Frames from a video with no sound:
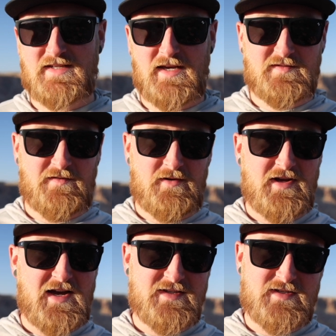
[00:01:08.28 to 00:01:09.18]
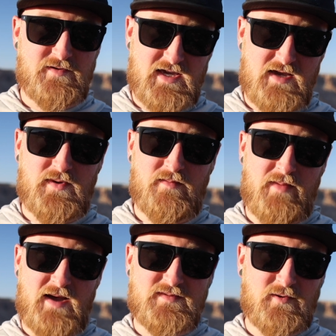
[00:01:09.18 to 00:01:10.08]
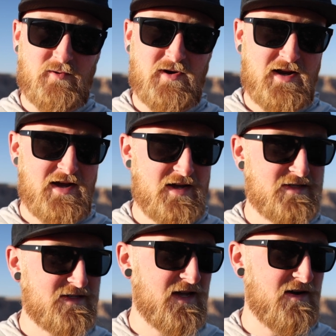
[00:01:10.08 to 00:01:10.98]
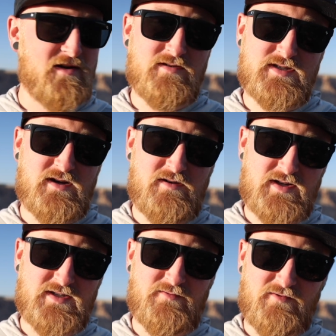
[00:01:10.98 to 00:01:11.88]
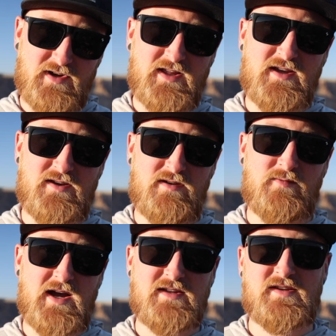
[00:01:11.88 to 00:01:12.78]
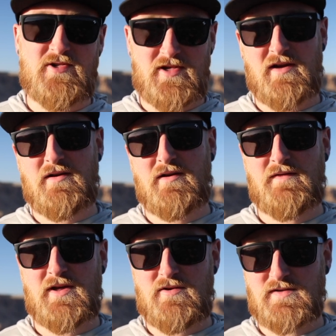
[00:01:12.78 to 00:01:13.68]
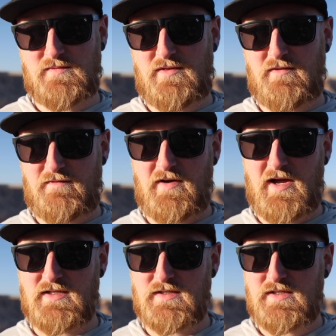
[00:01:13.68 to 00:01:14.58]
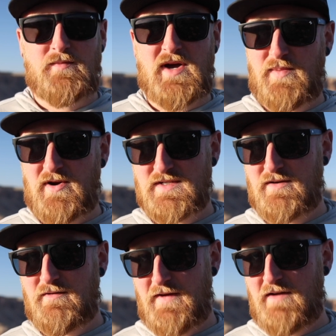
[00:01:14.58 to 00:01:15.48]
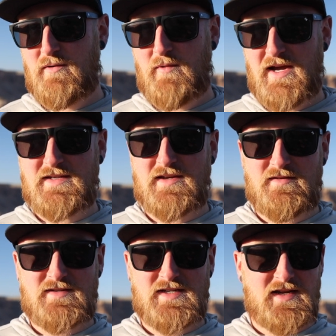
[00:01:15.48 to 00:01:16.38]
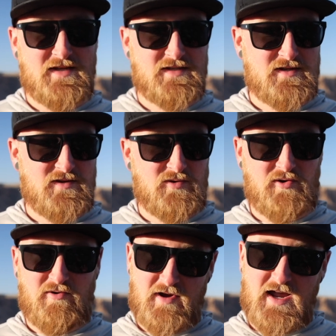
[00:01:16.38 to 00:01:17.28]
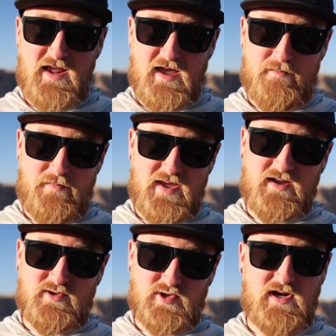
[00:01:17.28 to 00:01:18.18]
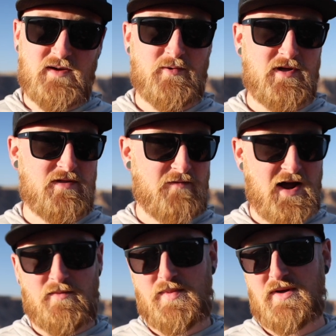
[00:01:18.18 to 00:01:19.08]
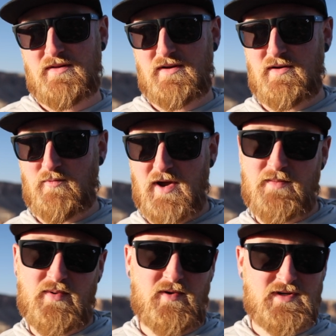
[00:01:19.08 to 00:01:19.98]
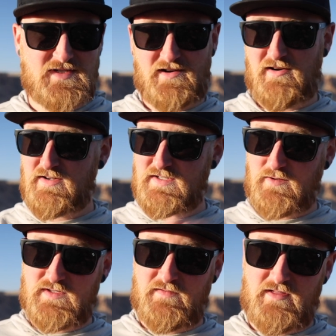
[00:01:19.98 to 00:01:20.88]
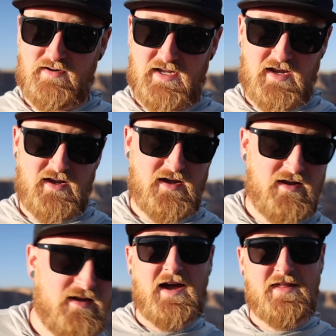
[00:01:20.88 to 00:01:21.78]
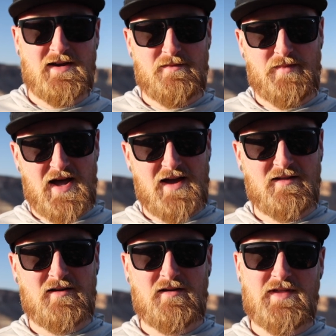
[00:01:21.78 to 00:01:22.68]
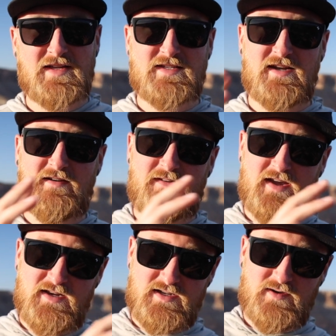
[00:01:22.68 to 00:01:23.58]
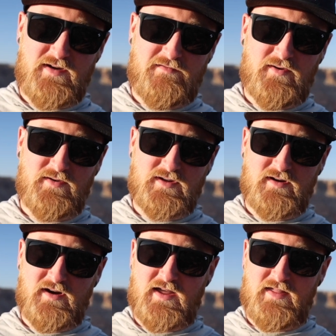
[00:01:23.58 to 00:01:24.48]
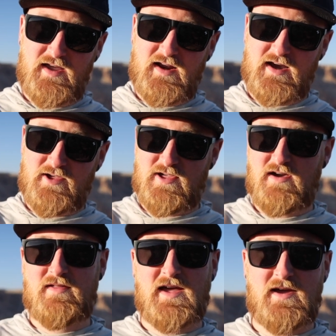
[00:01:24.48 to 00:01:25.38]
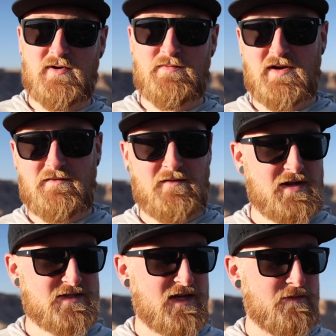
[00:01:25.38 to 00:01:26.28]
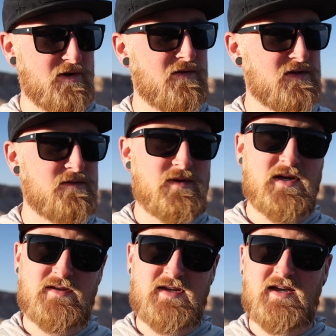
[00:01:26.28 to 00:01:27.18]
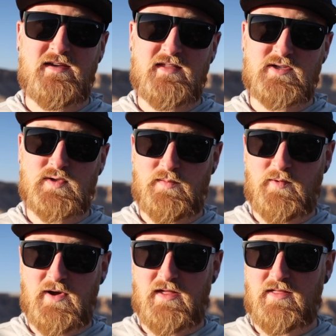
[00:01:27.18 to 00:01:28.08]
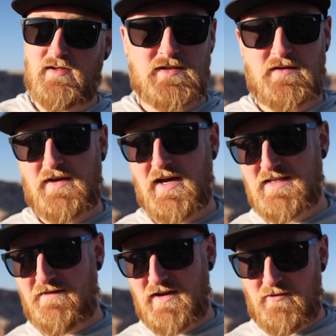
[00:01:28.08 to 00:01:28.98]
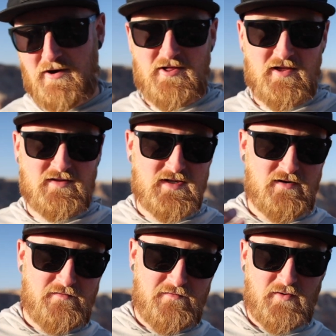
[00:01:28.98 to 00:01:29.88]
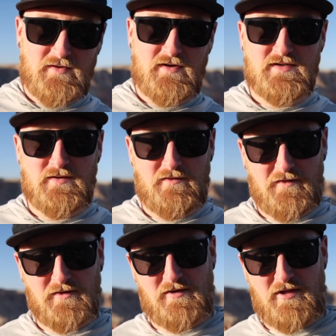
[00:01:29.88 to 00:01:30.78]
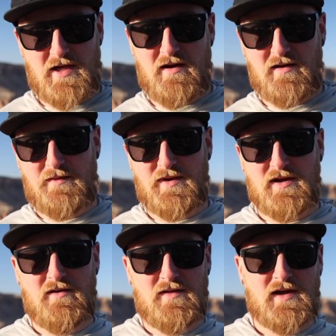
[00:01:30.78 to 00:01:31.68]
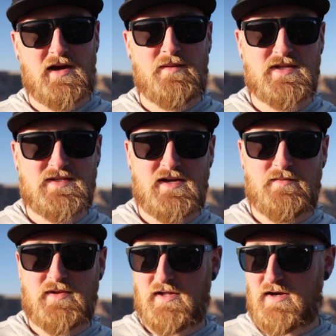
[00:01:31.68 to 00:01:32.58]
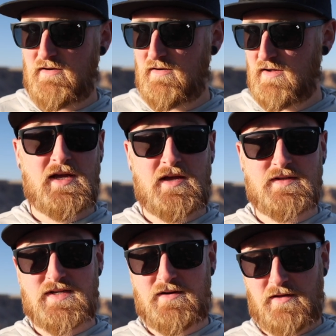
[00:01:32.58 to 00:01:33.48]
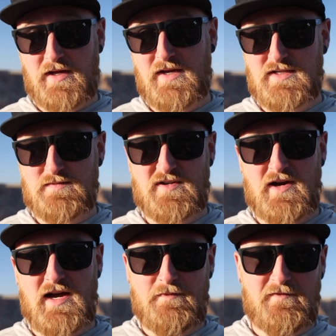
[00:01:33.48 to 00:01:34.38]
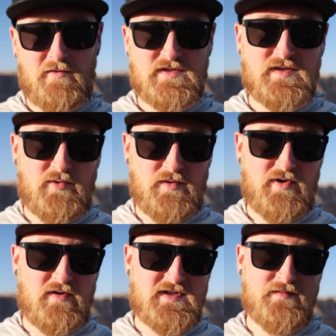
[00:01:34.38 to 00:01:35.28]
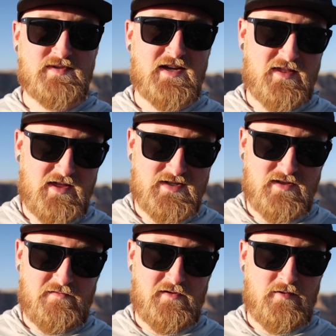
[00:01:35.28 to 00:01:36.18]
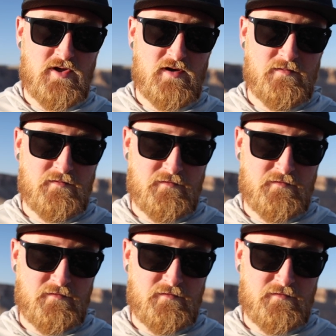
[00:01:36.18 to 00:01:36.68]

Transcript: tips for you guys to keep your maps organized, and also it's a really good way to share your adventures with your friends. My personal favorite way to use it is to create a big trip with route builder and waypoints and all sorts of other data. I then compile all of that stuff into a folder and then I share that with my friends that I'm going to be taking that trip with. So if you guys have any questions on folders or folder sharing, let me know in the comments down below, and consider clicking subscribe for some more pro tips like this in the future.